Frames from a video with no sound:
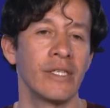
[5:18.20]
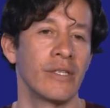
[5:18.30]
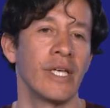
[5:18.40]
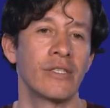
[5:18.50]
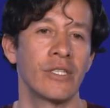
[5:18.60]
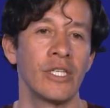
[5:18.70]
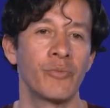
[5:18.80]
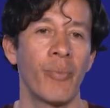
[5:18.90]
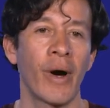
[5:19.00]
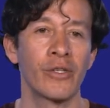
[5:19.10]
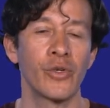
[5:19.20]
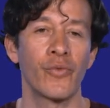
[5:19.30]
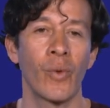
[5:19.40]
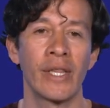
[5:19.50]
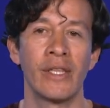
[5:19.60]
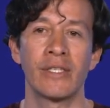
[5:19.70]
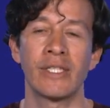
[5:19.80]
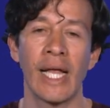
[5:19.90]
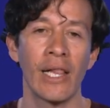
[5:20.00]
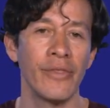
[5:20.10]
it's part of what the
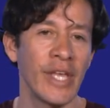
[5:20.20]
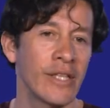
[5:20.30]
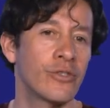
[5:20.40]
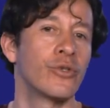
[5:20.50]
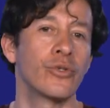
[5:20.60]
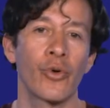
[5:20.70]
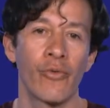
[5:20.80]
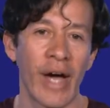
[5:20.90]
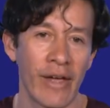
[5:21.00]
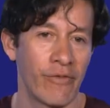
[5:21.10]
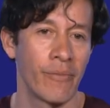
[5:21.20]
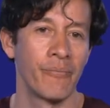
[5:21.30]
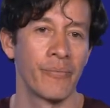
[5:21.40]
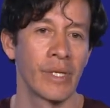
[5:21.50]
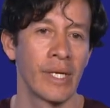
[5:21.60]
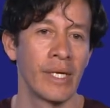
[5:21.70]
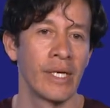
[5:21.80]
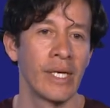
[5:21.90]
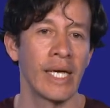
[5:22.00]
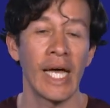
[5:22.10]
cell needs to survive.
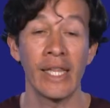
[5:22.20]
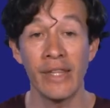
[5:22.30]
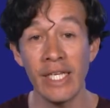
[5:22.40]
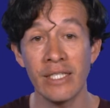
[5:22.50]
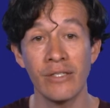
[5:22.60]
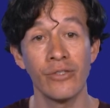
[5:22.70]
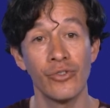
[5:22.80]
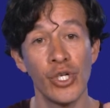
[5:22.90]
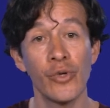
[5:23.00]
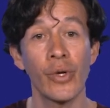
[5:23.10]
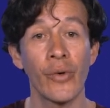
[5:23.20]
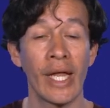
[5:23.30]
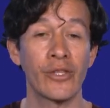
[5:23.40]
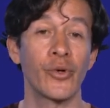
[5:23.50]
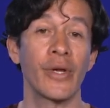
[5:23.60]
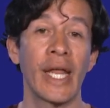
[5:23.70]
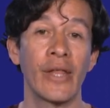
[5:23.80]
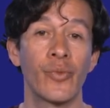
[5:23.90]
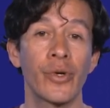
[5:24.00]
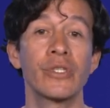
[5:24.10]
And these gene regulatory
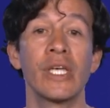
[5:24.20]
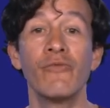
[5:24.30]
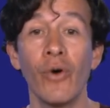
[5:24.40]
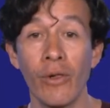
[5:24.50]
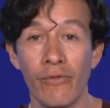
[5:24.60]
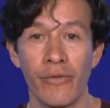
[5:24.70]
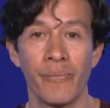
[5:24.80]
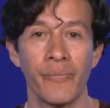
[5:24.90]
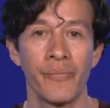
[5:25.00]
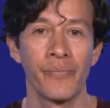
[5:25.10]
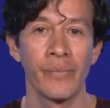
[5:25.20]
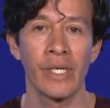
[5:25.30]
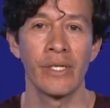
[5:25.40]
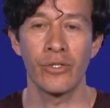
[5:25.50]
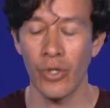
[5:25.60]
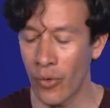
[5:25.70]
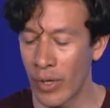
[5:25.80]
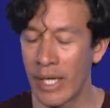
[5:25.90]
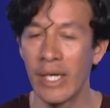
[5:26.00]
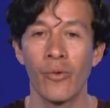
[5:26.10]
networks evolve. So
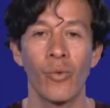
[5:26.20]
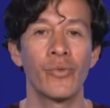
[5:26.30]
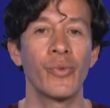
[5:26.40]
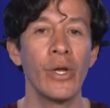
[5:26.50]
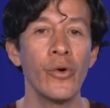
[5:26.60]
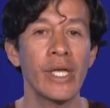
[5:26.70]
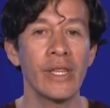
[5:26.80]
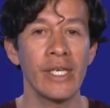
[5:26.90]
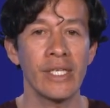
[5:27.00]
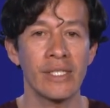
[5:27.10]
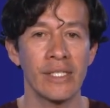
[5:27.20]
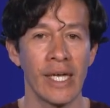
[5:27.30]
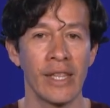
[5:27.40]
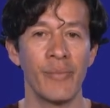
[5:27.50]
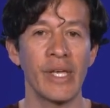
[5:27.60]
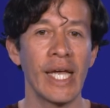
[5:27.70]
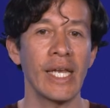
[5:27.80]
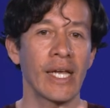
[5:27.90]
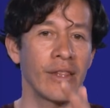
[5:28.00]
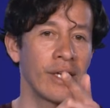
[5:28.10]
what we look in this in the
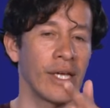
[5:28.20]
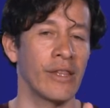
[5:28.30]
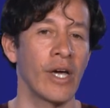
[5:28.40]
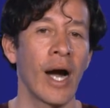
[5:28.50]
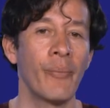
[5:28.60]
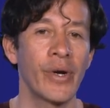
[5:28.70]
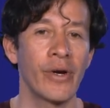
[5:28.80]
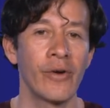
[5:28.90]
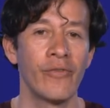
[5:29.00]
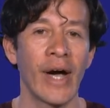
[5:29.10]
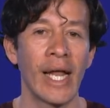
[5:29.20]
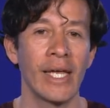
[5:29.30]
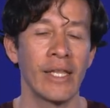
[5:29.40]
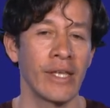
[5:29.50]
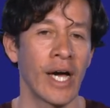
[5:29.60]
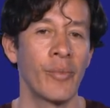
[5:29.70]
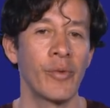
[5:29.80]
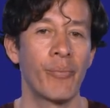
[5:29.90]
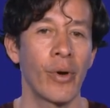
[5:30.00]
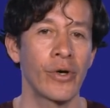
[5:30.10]
beginning, in the upper
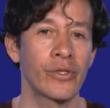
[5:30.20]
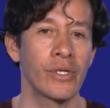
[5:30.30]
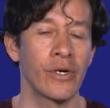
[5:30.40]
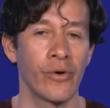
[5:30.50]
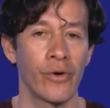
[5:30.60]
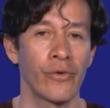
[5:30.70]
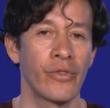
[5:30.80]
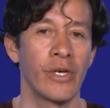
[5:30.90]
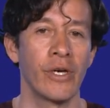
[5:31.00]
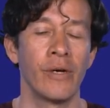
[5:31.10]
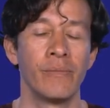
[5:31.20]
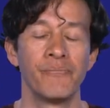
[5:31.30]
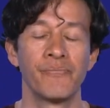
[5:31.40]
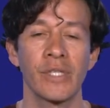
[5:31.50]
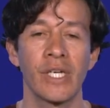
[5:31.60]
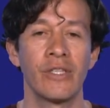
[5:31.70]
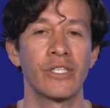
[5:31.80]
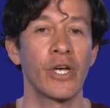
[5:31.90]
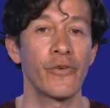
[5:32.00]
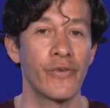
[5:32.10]
plot of the
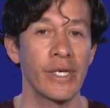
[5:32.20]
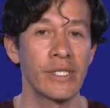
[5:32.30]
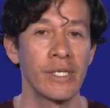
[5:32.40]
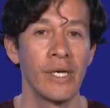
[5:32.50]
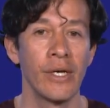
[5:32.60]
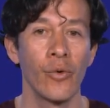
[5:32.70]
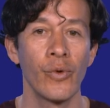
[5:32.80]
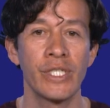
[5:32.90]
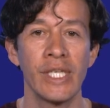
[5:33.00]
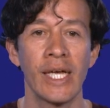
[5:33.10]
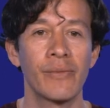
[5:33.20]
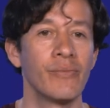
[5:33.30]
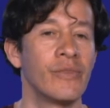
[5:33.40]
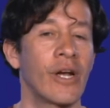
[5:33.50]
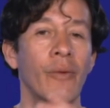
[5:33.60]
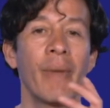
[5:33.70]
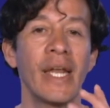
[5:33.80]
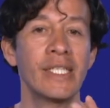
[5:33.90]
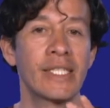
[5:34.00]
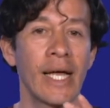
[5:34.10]
surface, we see that there are
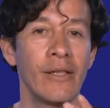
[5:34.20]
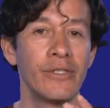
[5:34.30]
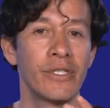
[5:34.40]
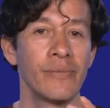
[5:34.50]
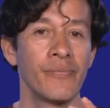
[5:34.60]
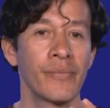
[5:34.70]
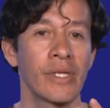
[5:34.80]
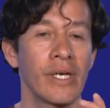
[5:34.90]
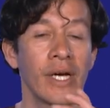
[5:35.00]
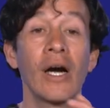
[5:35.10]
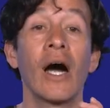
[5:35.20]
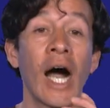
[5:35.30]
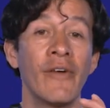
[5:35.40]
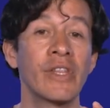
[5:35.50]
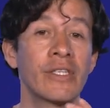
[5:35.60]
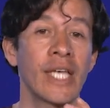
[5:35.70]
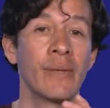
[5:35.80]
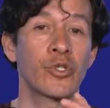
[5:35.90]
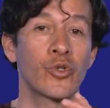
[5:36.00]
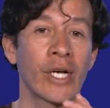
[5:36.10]
many cells having the same
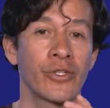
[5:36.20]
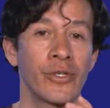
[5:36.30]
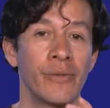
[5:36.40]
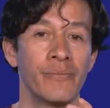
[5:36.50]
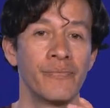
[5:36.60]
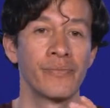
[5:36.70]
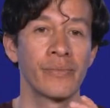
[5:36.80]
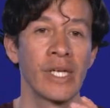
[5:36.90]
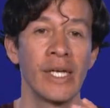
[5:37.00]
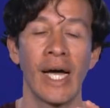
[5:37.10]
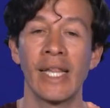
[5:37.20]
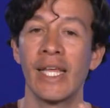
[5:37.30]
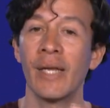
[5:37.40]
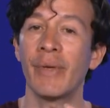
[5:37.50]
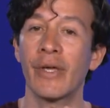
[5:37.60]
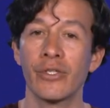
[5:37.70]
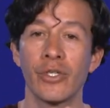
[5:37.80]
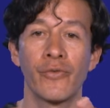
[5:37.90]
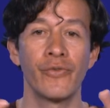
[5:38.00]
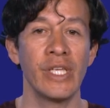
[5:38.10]
structure. And then because
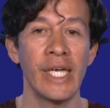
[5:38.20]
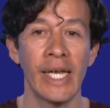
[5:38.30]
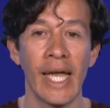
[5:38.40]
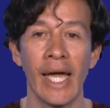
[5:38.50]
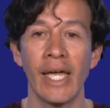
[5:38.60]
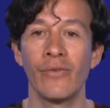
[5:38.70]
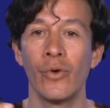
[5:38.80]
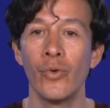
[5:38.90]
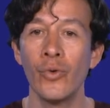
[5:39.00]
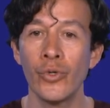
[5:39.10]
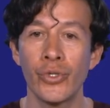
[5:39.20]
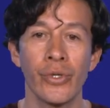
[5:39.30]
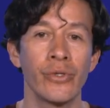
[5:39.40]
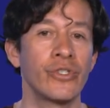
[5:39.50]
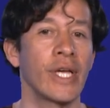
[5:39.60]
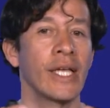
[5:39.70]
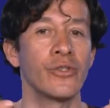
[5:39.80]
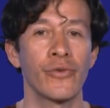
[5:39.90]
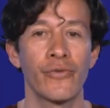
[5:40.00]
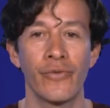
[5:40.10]
of DNA evolution, change
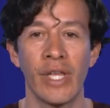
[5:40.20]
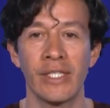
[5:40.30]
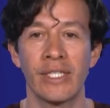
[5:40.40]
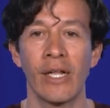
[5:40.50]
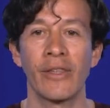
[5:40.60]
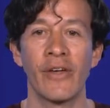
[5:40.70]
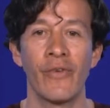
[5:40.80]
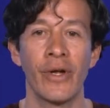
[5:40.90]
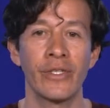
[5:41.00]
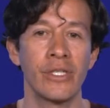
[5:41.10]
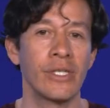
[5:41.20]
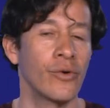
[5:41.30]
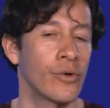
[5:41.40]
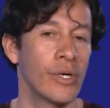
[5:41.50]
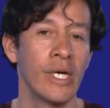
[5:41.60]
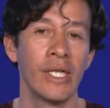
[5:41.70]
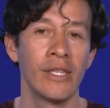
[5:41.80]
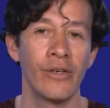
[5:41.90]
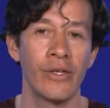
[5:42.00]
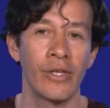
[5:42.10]
of that cell diversity, or
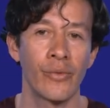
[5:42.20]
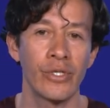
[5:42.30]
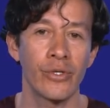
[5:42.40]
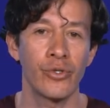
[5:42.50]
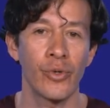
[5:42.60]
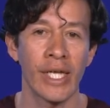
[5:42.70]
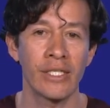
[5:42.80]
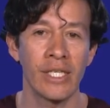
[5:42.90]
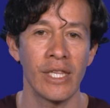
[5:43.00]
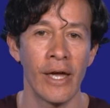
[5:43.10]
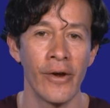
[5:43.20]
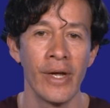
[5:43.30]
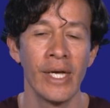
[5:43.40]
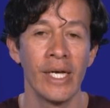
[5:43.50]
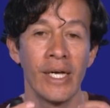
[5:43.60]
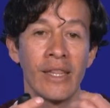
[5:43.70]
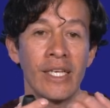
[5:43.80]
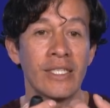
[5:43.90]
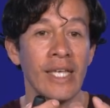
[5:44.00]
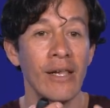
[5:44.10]
the reasons you can see there, the
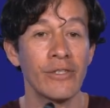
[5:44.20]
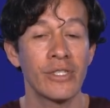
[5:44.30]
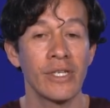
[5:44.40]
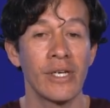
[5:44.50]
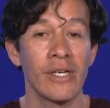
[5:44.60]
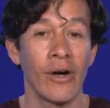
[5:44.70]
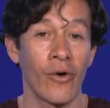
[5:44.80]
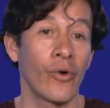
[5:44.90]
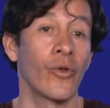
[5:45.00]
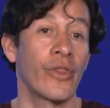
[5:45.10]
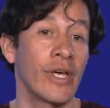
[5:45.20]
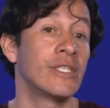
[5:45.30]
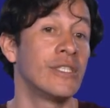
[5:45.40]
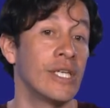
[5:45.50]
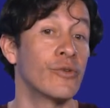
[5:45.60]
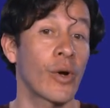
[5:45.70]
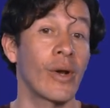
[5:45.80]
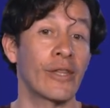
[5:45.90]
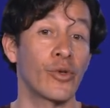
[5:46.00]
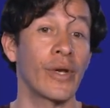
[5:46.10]
cells or these gene
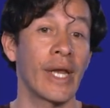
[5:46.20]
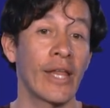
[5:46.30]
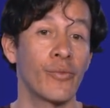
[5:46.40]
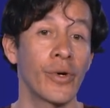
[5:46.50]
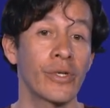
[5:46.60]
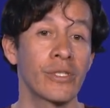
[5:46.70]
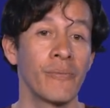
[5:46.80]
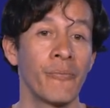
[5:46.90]
regulatory networks